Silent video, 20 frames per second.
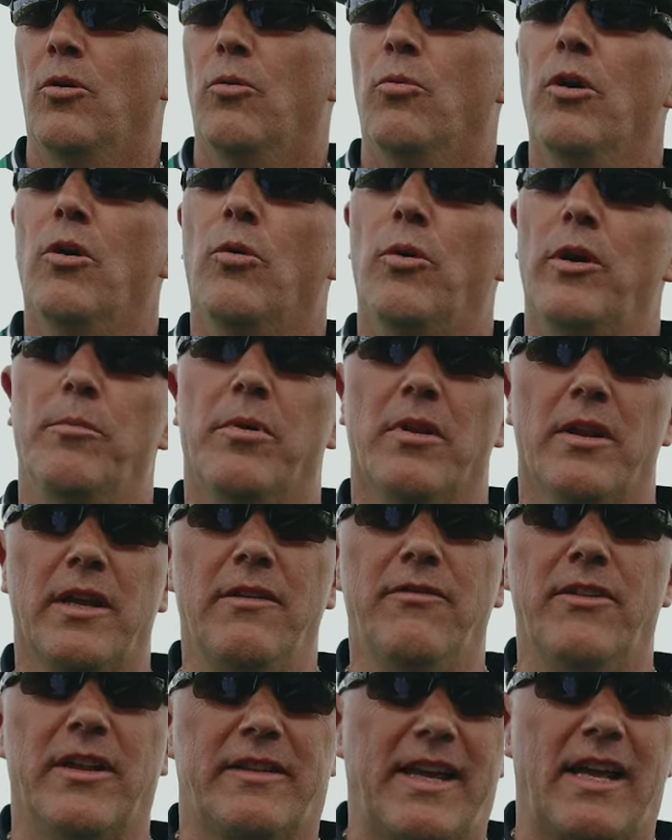Well, we
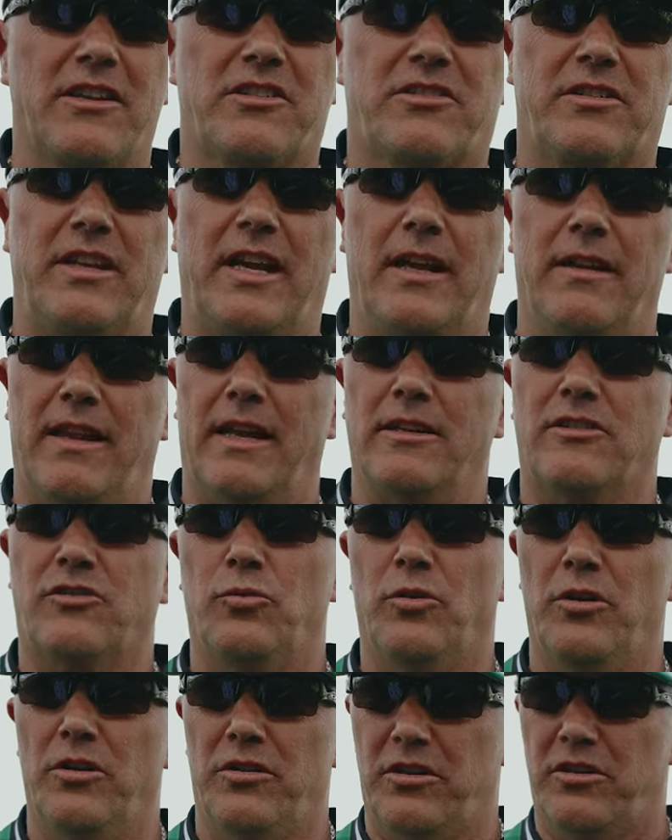believe that that's that, that's
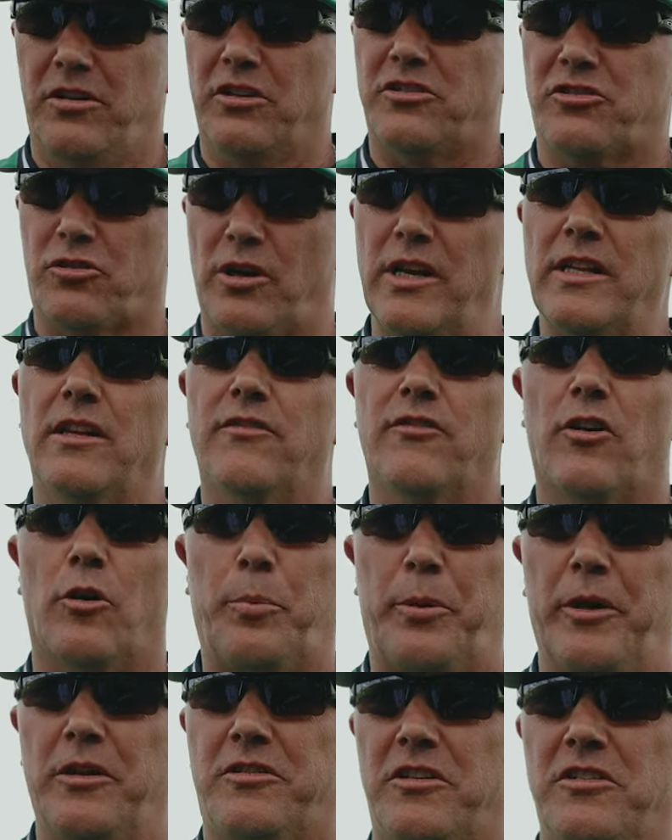one that the strength of our
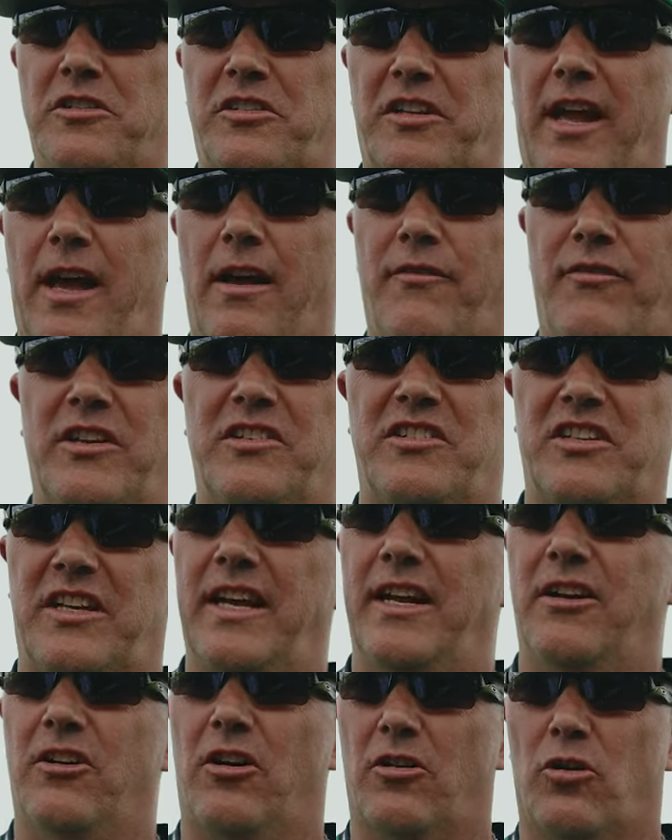pitching staff is
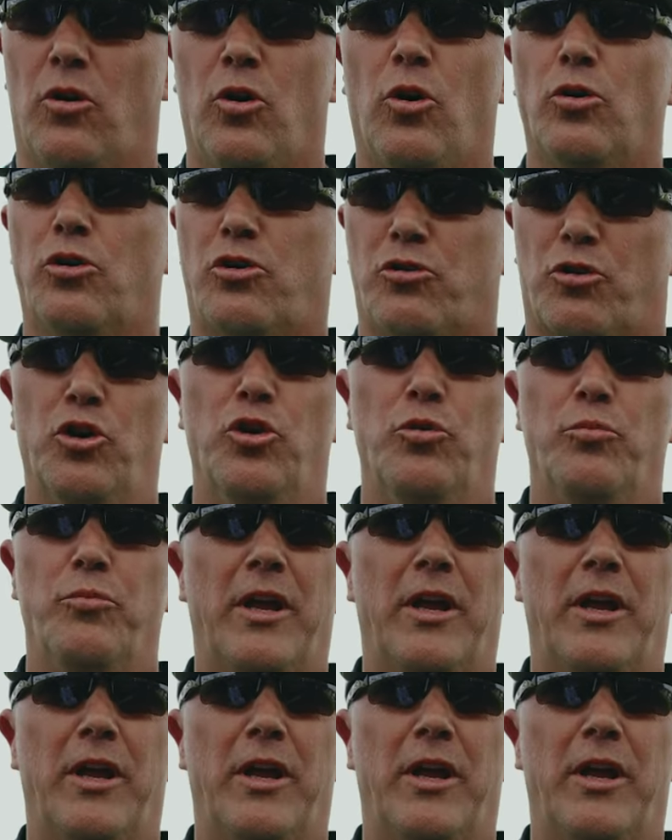in our whole group.